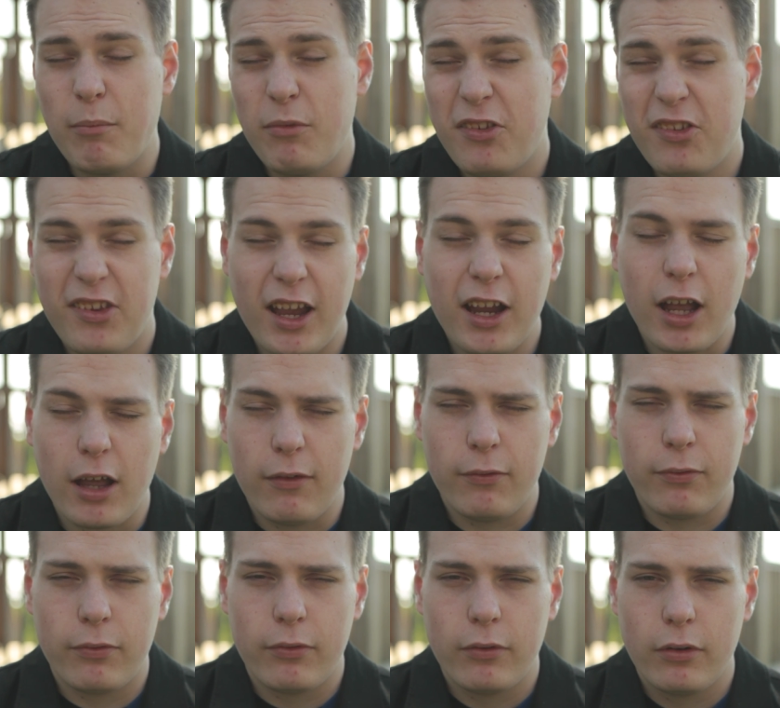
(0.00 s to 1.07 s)
I'm sick
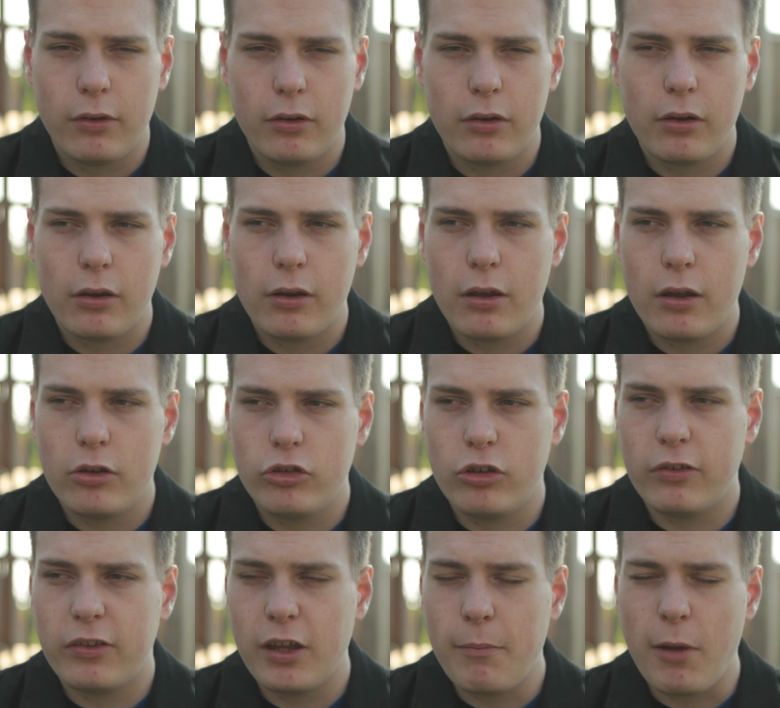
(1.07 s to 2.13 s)
of
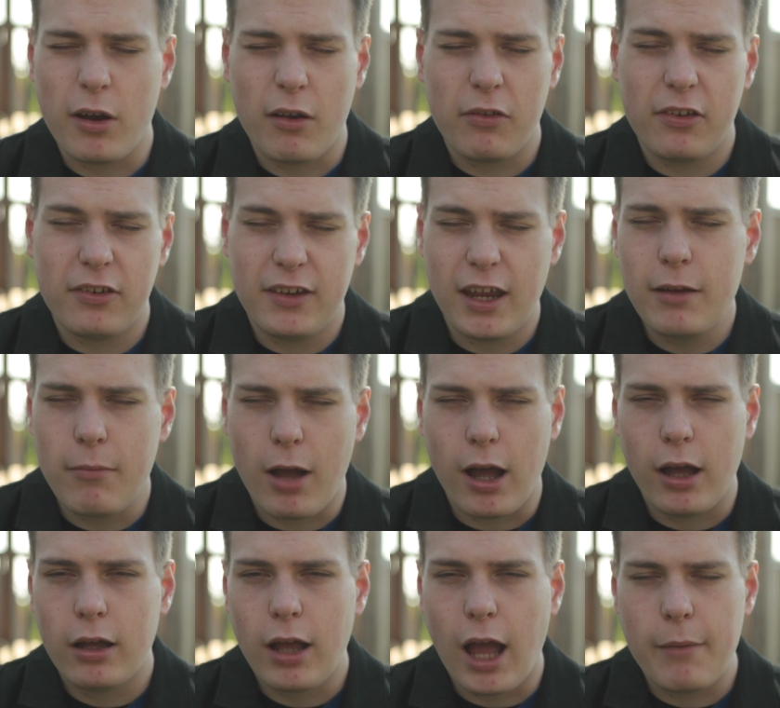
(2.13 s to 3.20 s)
just the amount of
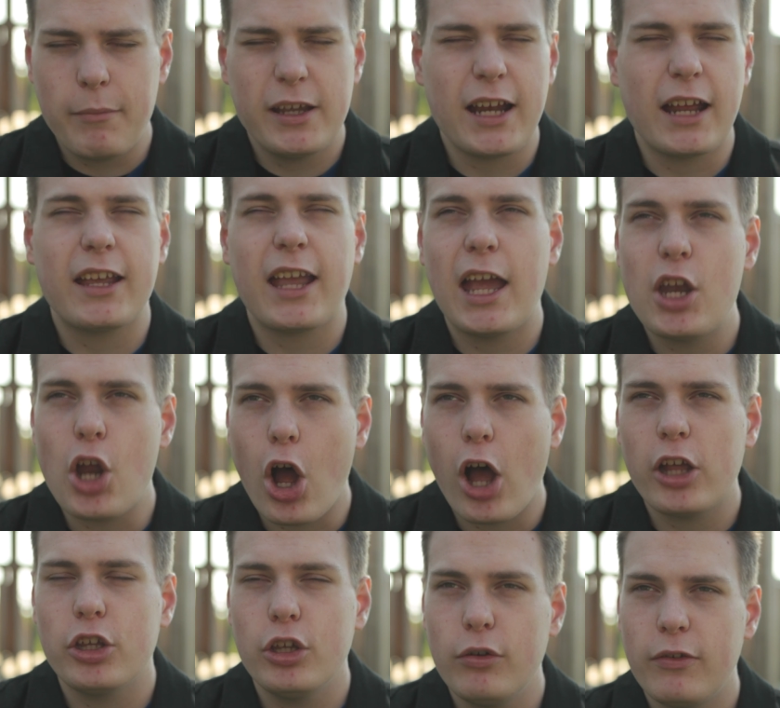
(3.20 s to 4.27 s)
stigma. I mean, I
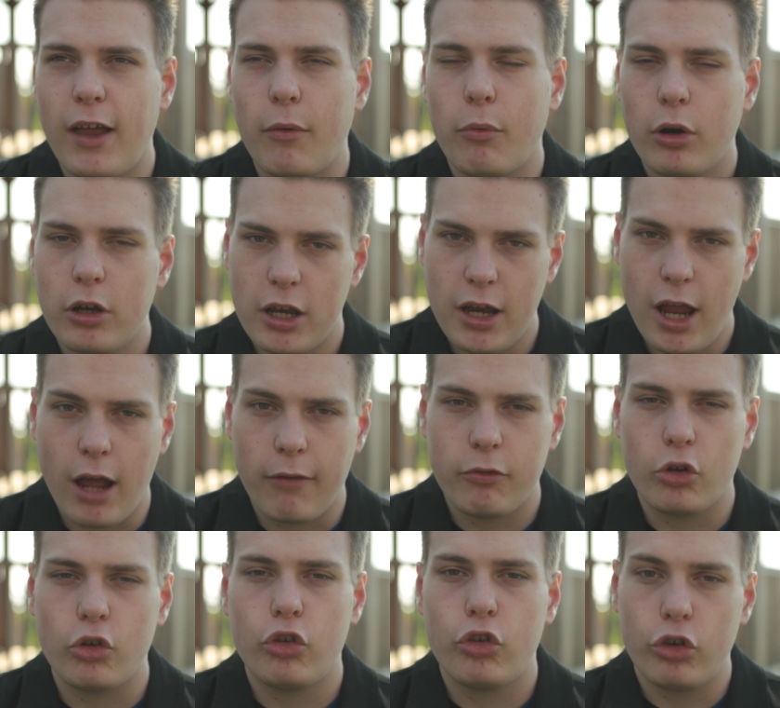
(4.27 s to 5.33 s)
cannot use that word
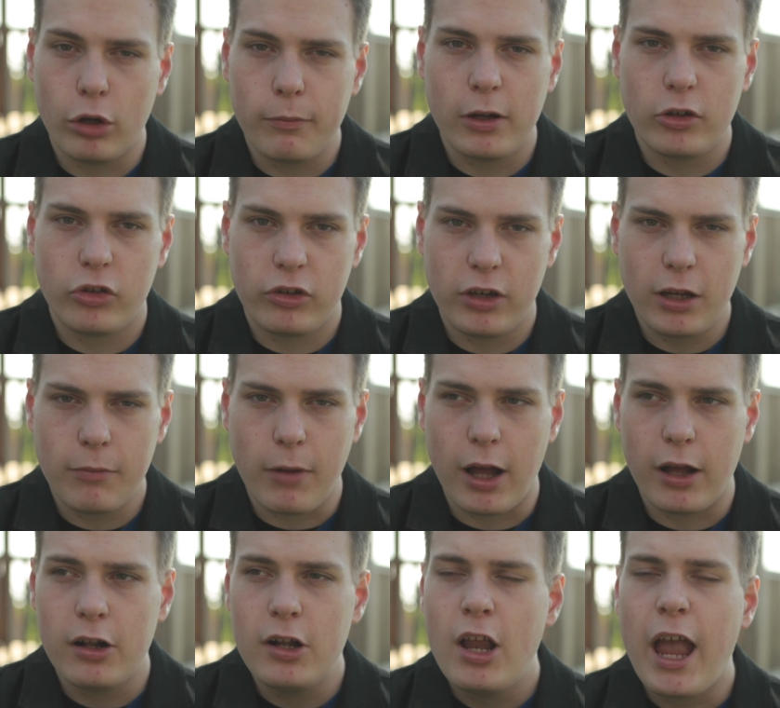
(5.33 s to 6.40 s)
enough. There's so much
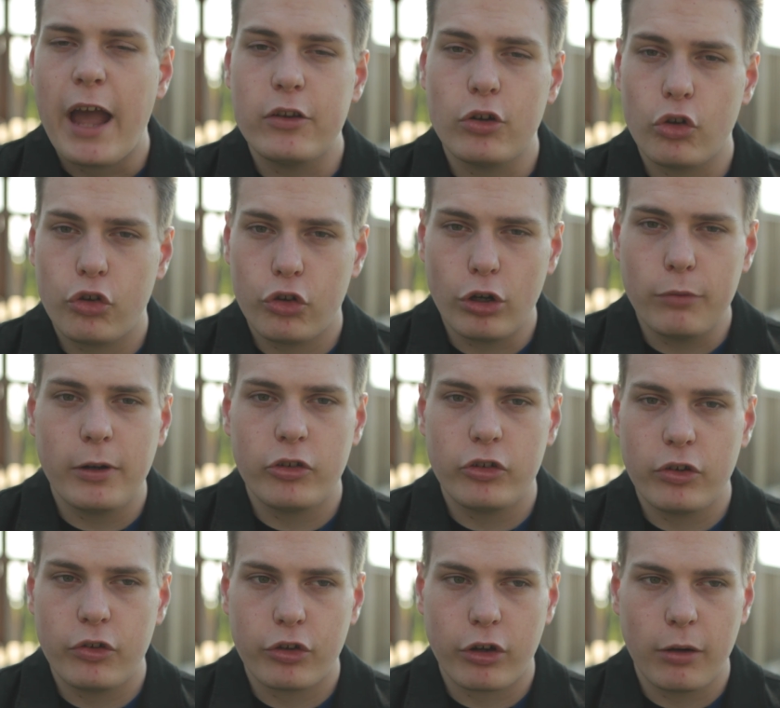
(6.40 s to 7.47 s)
stigma and there's so
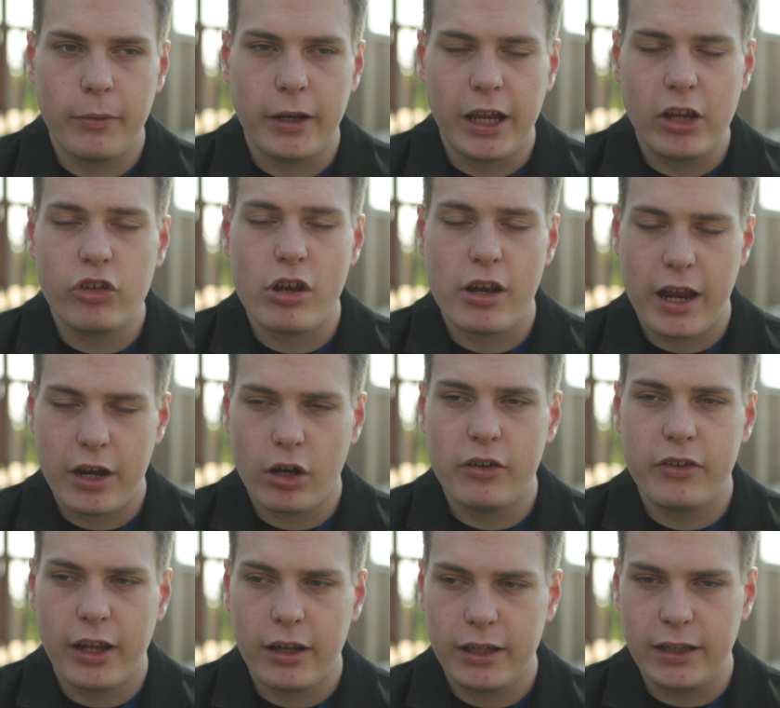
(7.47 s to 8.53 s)
much discrimination in
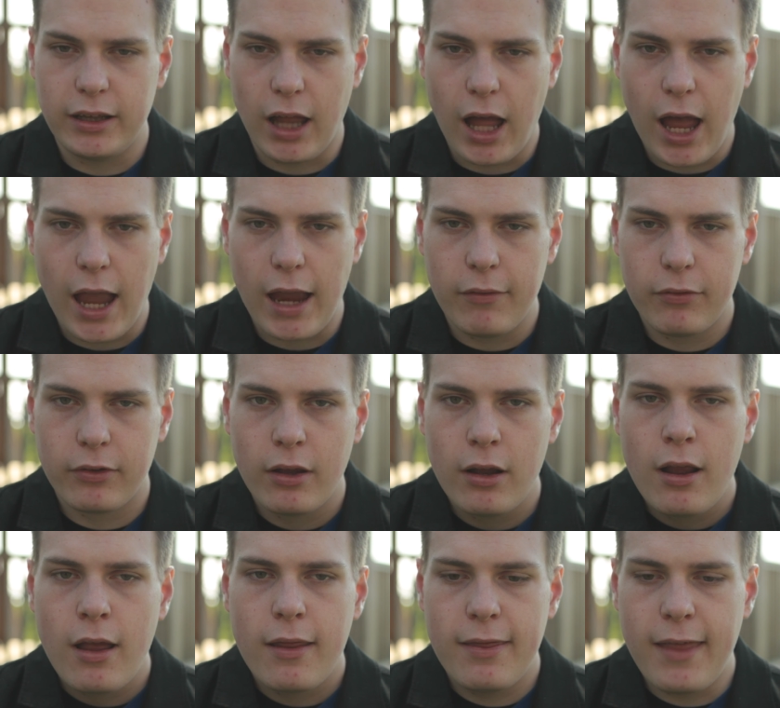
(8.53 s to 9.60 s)
our daily lives
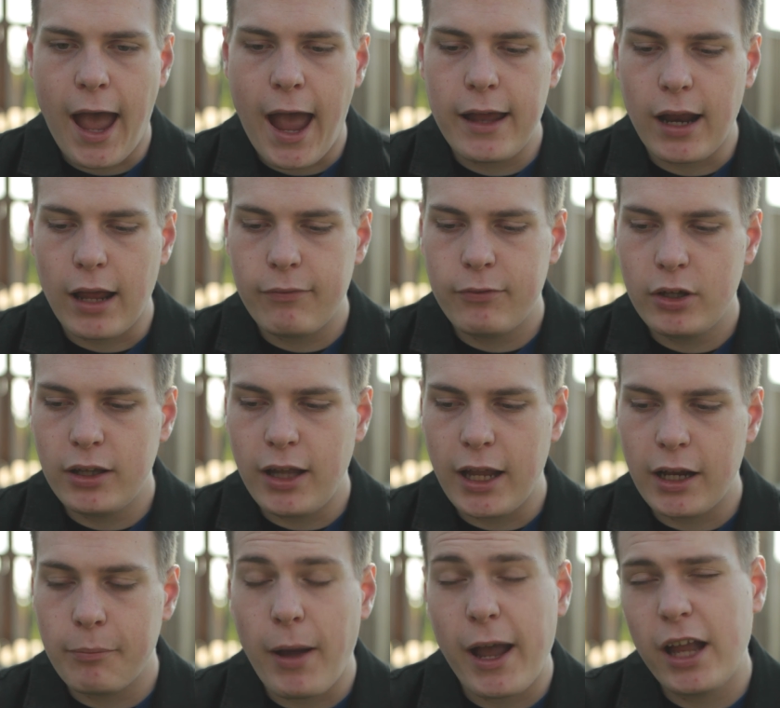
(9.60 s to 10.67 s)
that I feel
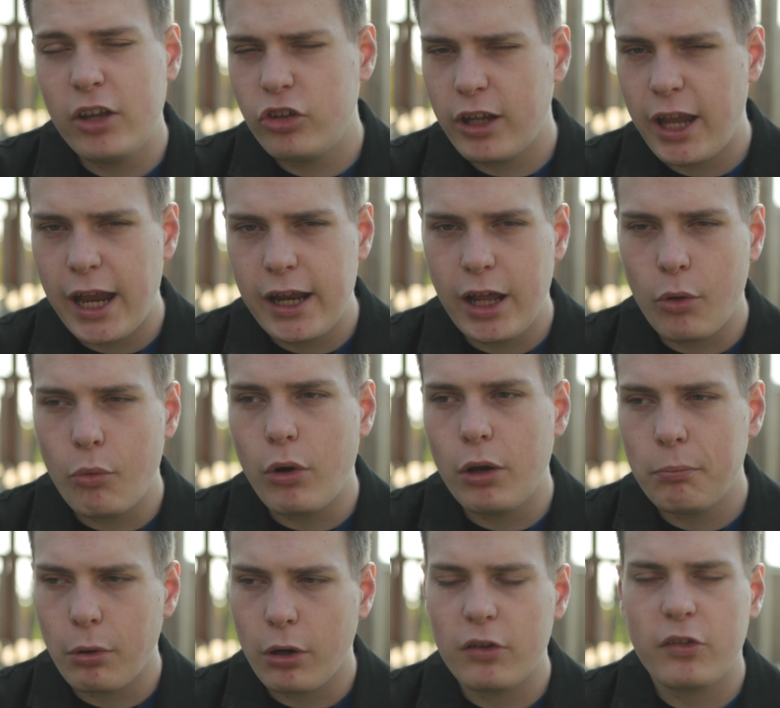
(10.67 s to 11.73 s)
like by educating
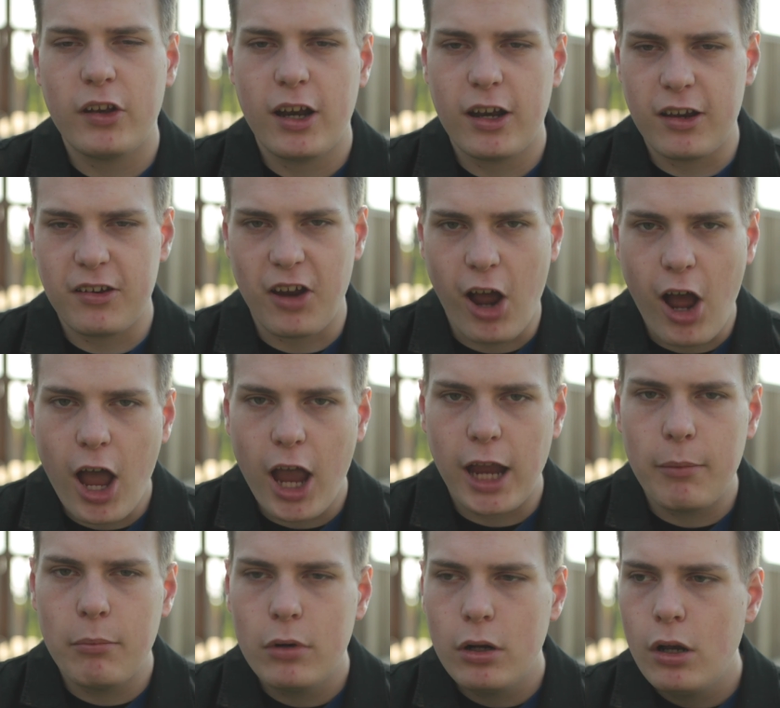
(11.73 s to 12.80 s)
one person at a
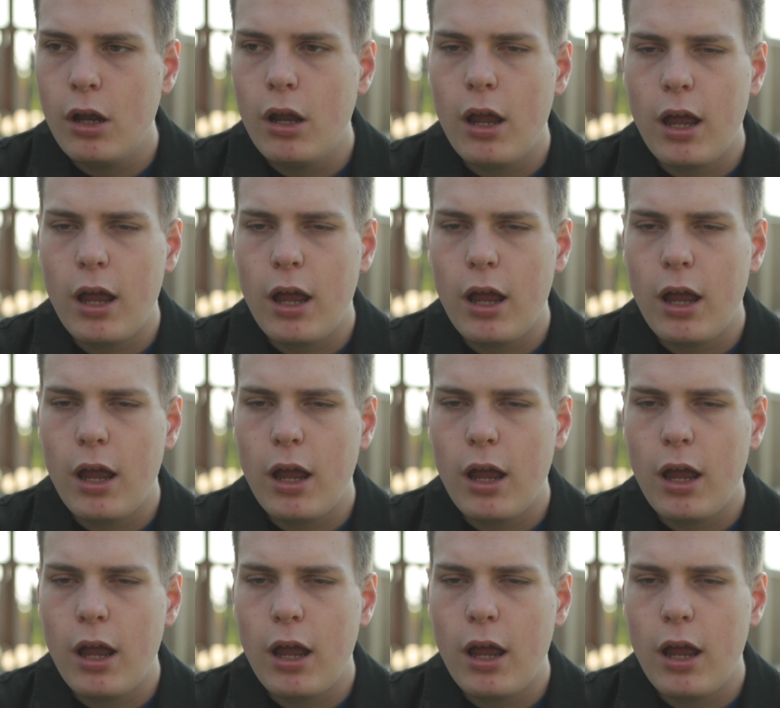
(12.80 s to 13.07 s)
time,